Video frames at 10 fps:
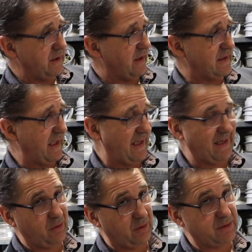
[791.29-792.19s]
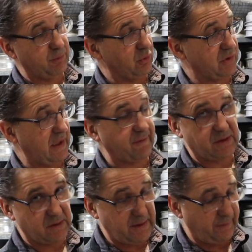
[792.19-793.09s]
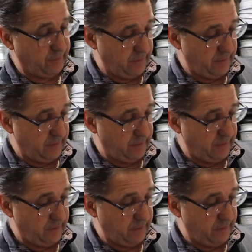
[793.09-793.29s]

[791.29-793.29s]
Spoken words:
You can take out like small scuffs and stuff